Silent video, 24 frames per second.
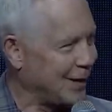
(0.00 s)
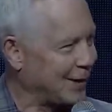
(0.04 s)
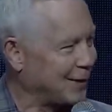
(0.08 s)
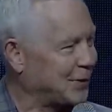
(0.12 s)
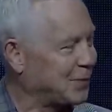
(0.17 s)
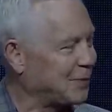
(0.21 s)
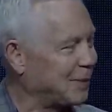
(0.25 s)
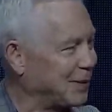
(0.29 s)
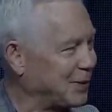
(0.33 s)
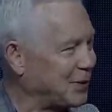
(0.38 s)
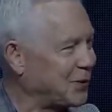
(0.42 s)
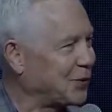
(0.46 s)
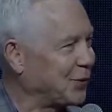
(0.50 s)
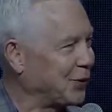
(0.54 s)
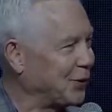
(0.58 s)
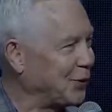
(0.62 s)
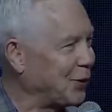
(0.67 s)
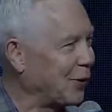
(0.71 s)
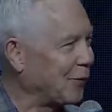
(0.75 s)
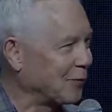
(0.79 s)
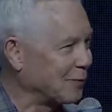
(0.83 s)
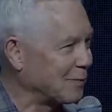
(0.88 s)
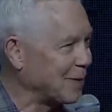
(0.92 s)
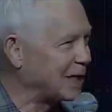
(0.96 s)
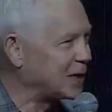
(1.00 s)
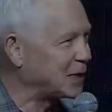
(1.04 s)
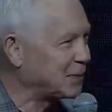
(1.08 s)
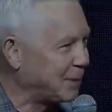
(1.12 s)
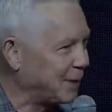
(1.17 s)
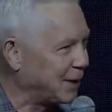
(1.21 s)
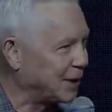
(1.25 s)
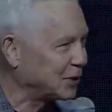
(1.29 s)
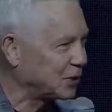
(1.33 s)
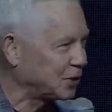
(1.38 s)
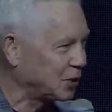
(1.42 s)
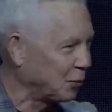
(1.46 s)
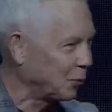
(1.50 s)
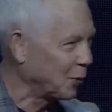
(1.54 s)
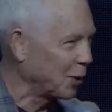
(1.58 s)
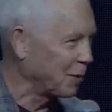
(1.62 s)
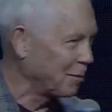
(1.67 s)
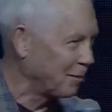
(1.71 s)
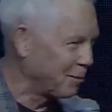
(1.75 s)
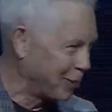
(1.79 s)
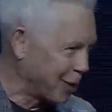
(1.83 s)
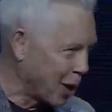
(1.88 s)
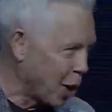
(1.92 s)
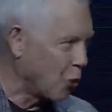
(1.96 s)
that's been churning over my spirit, it's the
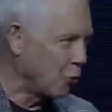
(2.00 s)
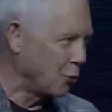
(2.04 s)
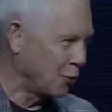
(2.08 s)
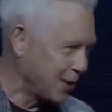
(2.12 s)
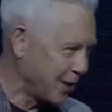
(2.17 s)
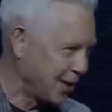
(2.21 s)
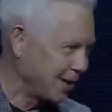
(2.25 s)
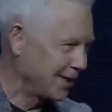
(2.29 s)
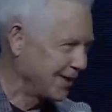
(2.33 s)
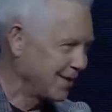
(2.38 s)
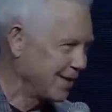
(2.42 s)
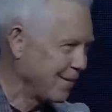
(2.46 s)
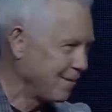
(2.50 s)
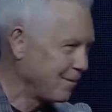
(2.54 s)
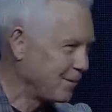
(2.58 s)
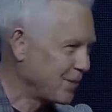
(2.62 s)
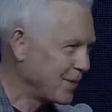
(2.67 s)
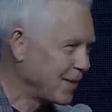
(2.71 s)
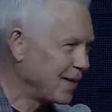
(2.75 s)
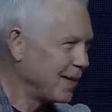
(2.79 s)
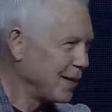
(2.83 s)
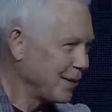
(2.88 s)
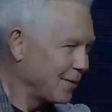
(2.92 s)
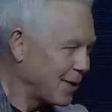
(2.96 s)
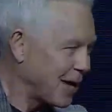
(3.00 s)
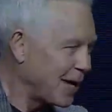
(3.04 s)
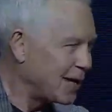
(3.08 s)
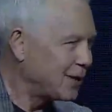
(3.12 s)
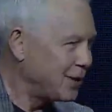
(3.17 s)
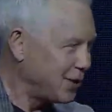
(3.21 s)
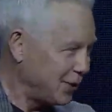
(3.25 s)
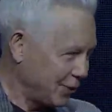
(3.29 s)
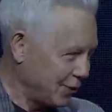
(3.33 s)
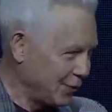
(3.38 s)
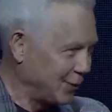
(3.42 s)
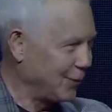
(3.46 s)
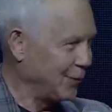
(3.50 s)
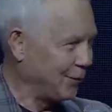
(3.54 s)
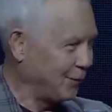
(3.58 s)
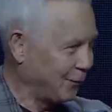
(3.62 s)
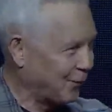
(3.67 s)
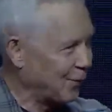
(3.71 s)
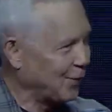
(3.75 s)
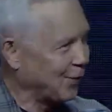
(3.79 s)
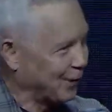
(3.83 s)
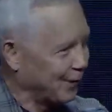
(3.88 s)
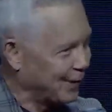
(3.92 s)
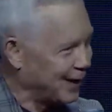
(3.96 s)
word bloke. Thank you
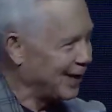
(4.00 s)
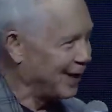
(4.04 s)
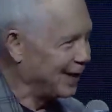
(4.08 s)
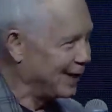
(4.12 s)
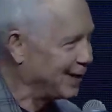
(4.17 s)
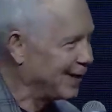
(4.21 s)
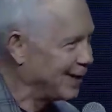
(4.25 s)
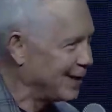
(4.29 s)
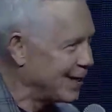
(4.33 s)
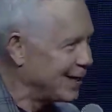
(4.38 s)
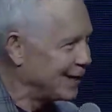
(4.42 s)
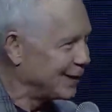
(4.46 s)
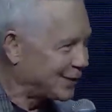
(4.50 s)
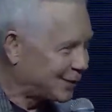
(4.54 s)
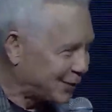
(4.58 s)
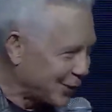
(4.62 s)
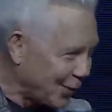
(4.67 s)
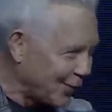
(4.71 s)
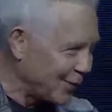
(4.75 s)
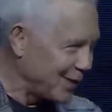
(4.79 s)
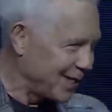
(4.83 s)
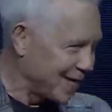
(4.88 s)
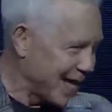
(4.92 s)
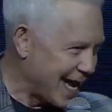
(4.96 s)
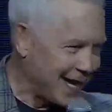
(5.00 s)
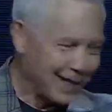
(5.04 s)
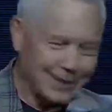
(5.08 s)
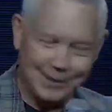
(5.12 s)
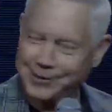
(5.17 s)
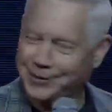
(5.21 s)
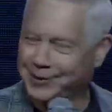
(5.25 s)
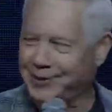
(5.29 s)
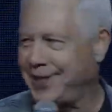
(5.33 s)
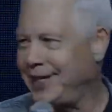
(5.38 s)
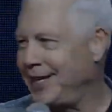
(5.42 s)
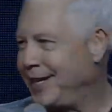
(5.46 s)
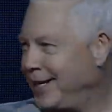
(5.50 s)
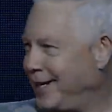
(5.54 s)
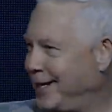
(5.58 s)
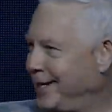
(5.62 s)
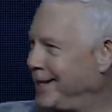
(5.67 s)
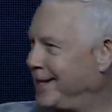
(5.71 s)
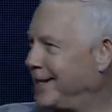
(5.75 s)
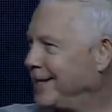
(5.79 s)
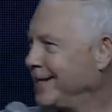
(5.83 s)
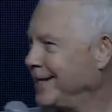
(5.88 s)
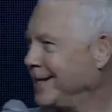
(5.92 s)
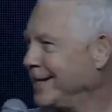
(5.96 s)
for sowing that
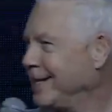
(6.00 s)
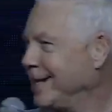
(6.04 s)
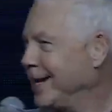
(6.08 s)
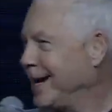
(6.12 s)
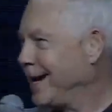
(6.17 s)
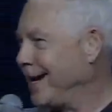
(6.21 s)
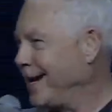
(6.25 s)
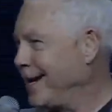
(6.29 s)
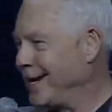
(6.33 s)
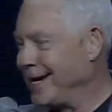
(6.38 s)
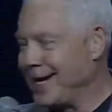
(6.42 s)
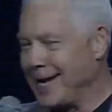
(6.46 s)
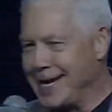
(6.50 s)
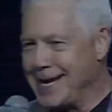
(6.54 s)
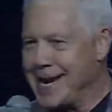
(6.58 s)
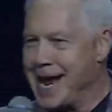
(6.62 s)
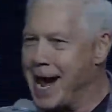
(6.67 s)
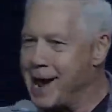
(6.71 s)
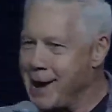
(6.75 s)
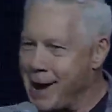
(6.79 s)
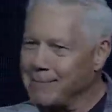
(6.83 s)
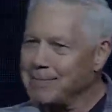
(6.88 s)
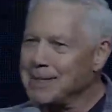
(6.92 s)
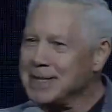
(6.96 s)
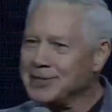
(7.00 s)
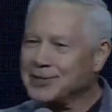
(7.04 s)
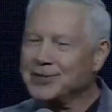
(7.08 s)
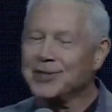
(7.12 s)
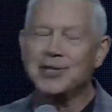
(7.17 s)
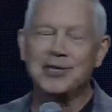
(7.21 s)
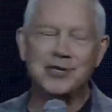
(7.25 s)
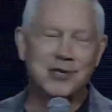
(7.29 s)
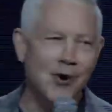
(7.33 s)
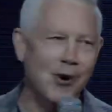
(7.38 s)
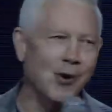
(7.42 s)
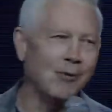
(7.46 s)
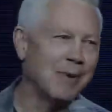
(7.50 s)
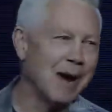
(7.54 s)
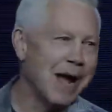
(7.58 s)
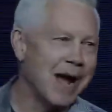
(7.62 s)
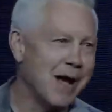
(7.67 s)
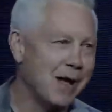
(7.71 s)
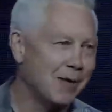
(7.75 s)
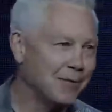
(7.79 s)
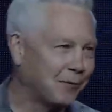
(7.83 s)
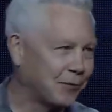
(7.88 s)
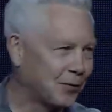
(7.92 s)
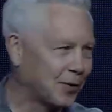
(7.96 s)
seed. And now I'm just going to go
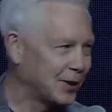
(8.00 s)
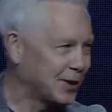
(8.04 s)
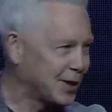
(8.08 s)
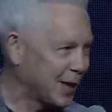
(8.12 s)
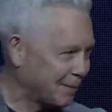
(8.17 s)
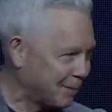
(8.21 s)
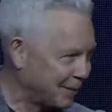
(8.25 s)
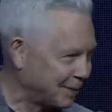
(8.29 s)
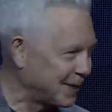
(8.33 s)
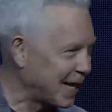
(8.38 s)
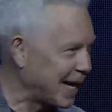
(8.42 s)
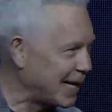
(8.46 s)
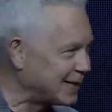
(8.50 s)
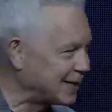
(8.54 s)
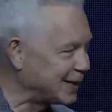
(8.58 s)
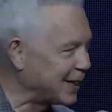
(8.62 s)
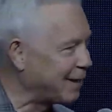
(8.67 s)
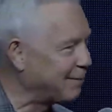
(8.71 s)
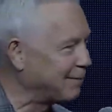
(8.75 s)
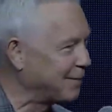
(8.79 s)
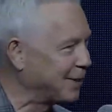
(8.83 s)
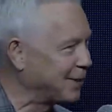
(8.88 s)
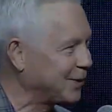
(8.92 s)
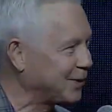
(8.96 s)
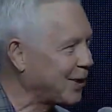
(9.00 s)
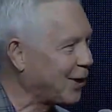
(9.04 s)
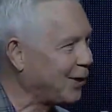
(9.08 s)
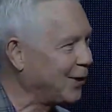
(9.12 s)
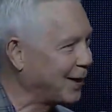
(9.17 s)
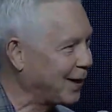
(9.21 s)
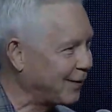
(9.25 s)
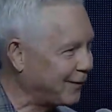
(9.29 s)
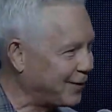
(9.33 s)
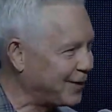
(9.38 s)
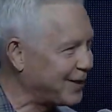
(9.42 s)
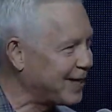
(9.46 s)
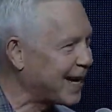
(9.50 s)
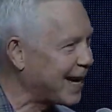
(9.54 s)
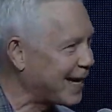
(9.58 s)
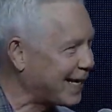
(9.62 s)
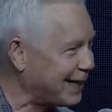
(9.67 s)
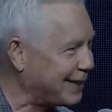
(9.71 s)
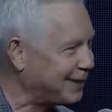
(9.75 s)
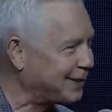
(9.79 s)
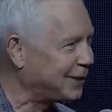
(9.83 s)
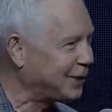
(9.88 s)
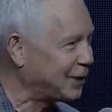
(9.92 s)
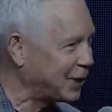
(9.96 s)
around for a couple days and I'm going to call every guy
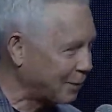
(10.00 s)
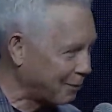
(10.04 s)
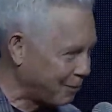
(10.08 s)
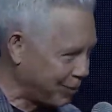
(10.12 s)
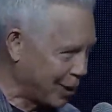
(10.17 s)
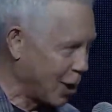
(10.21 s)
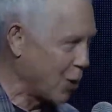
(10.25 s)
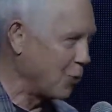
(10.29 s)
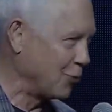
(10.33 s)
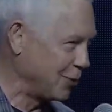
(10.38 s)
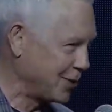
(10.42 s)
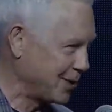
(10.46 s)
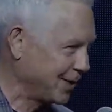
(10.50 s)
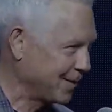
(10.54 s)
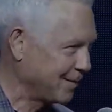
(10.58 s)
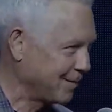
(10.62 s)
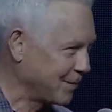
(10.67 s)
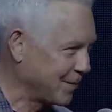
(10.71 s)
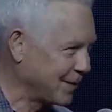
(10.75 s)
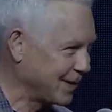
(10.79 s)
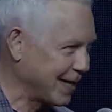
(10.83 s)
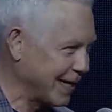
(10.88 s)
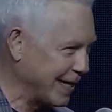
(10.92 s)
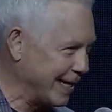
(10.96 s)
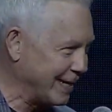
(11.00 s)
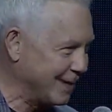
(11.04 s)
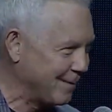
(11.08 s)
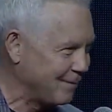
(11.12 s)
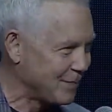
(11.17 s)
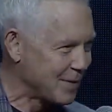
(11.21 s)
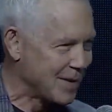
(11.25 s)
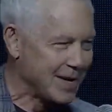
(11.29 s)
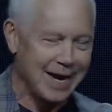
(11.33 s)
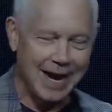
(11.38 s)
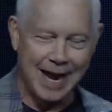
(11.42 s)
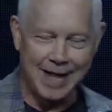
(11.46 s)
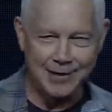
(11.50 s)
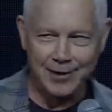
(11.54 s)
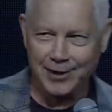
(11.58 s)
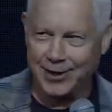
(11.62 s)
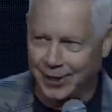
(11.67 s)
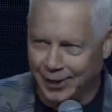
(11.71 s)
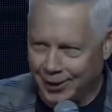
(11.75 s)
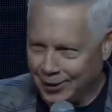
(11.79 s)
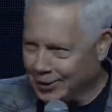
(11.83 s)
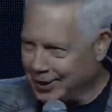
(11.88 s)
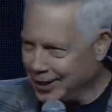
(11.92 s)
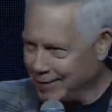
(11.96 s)
I see a bloke. Okay? And they're going
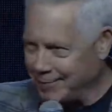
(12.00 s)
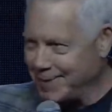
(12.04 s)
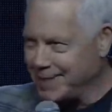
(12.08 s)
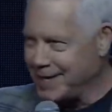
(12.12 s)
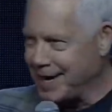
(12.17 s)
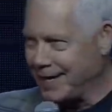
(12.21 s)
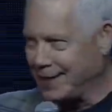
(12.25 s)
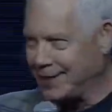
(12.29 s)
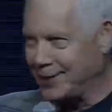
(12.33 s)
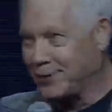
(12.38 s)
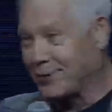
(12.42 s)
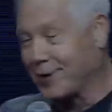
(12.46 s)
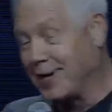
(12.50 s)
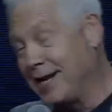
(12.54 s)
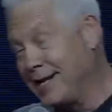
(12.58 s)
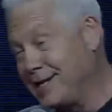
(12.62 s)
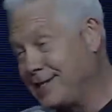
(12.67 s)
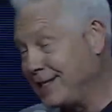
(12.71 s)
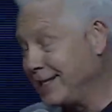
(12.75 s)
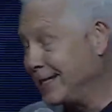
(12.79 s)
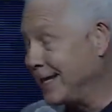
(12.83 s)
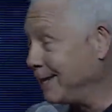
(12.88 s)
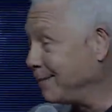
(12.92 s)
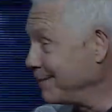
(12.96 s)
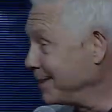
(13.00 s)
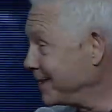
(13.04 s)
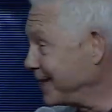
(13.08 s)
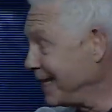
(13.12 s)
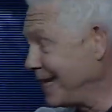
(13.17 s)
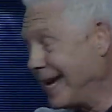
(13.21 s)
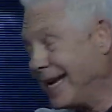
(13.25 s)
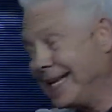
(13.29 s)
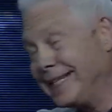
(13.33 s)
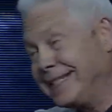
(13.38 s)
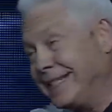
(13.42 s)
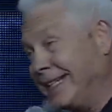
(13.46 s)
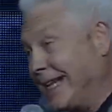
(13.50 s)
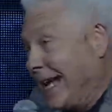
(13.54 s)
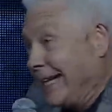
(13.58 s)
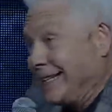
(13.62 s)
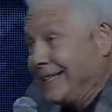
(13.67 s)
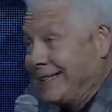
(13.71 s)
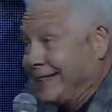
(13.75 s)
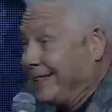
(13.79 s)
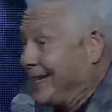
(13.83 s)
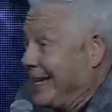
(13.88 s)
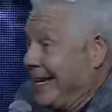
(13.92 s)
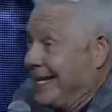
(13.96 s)
to look at me kind of crazy and I'm going to say, I
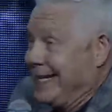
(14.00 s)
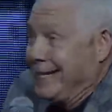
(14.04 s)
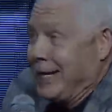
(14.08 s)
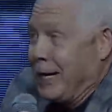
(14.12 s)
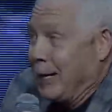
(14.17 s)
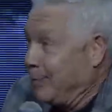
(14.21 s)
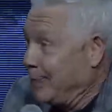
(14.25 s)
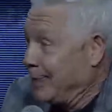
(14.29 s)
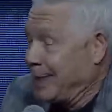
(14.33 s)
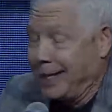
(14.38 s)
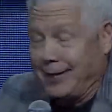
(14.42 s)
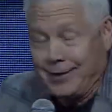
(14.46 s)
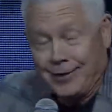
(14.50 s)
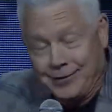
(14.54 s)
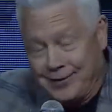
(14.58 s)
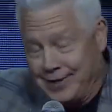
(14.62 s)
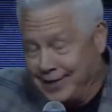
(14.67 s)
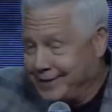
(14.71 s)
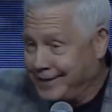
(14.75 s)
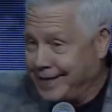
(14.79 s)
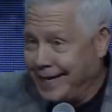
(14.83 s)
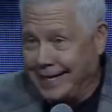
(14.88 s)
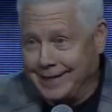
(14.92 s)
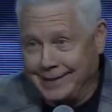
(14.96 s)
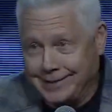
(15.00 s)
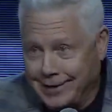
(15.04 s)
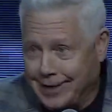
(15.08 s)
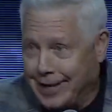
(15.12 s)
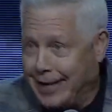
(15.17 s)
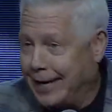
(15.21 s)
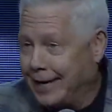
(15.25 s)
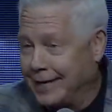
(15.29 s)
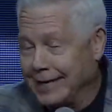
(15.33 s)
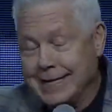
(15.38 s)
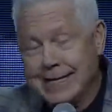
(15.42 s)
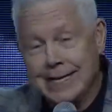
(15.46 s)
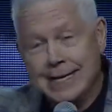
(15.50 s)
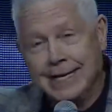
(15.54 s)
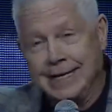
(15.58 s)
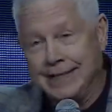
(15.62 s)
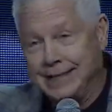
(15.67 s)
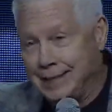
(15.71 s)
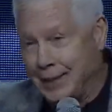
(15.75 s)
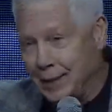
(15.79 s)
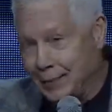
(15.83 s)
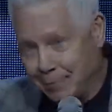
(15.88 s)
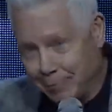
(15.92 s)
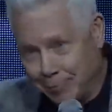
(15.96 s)
just can't help it. I heard this guy talk. He
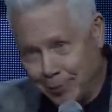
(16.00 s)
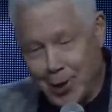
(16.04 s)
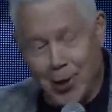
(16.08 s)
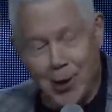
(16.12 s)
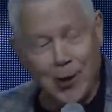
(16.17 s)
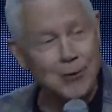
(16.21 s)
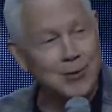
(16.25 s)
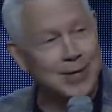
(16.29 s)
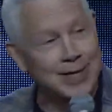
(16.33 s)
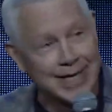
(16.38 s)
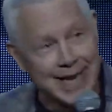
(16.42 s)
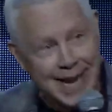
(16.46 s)
said bloke and